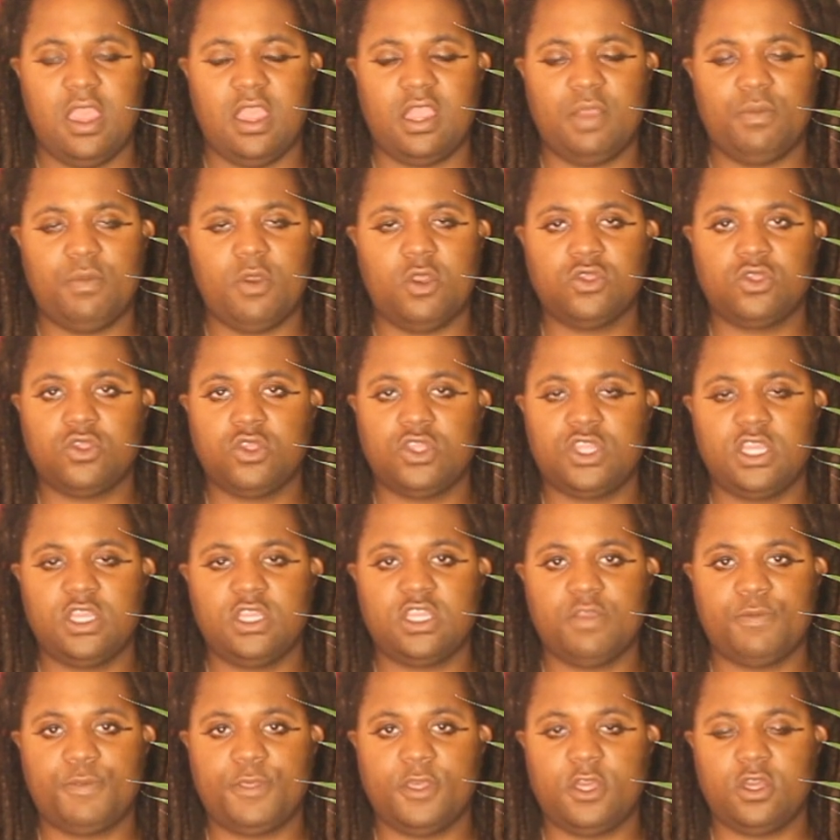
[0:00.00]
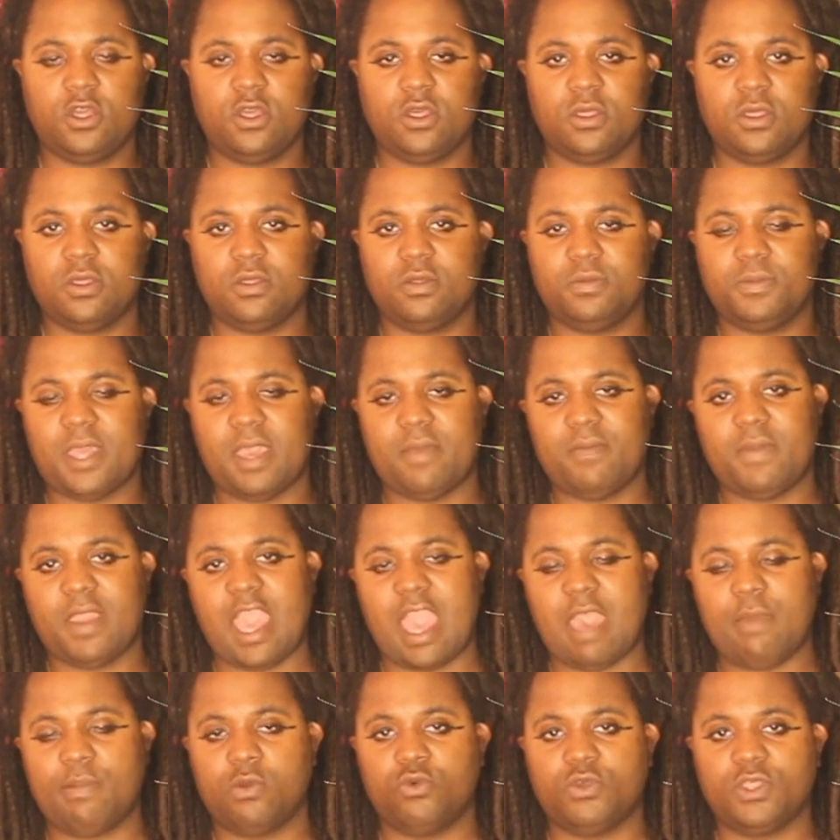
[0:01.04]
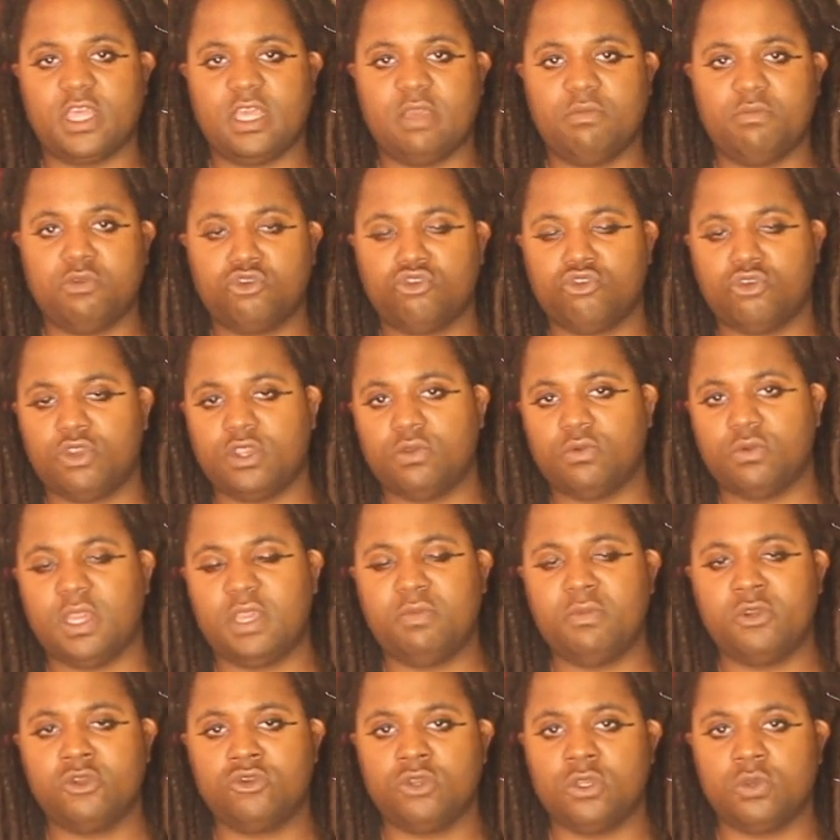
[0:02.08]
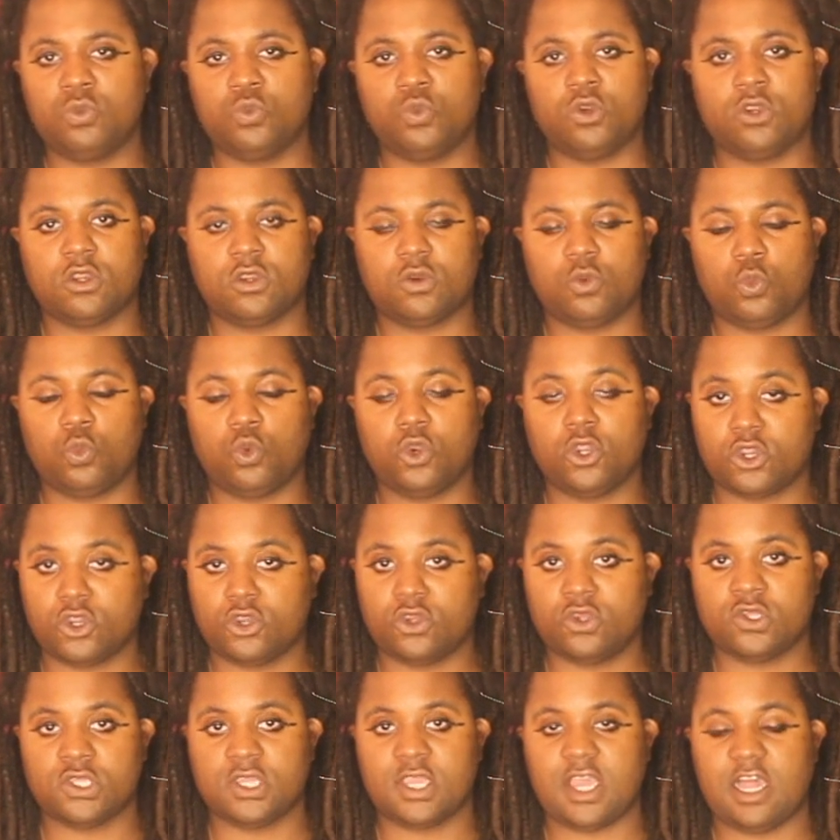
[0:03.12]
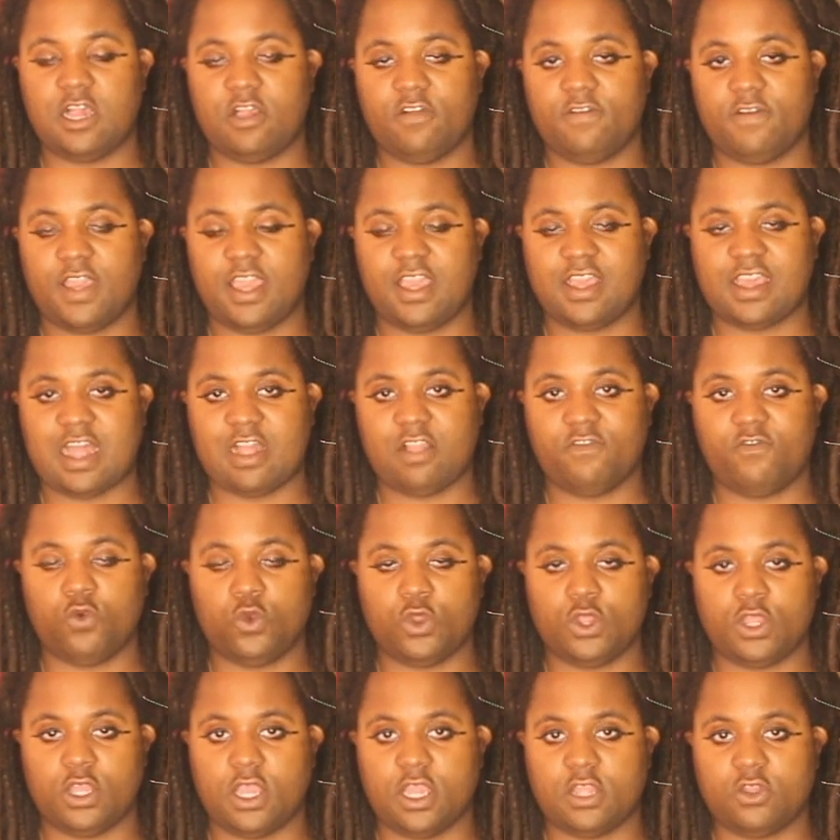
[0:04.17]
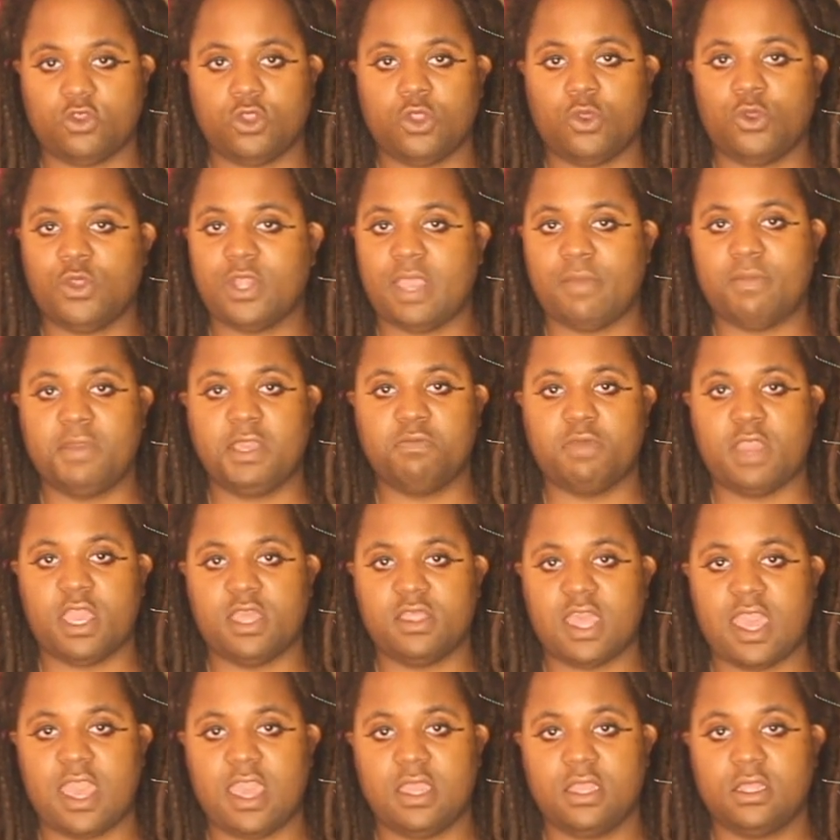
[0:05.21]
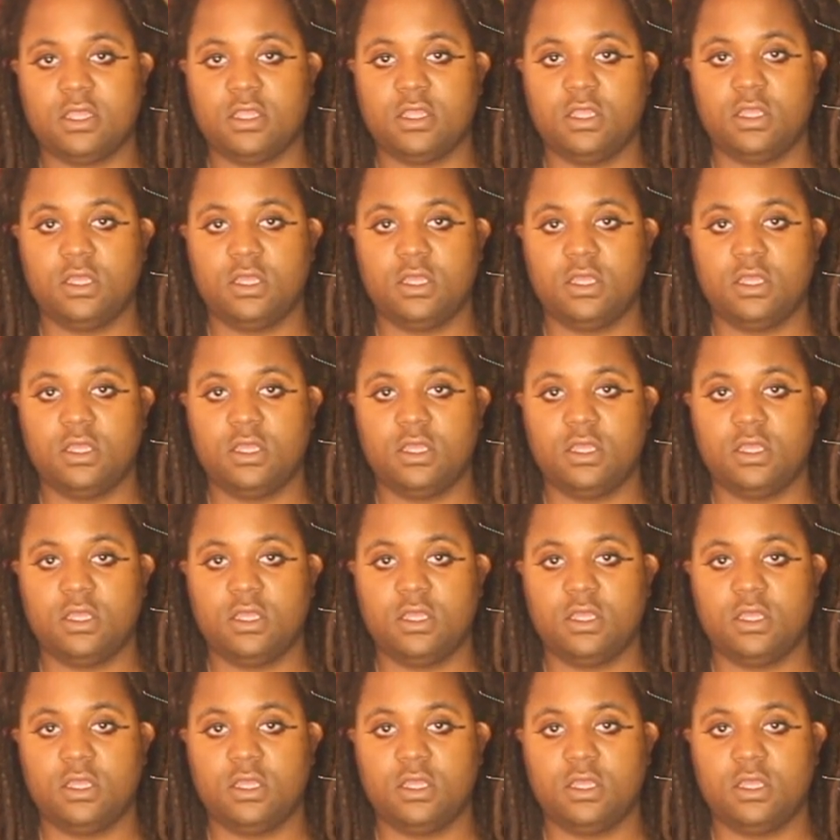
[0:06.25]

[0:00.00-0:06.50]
I'm also seeing something that may happen with immigrant immigrant work, workers in Cal California. I don't know what I mean by that.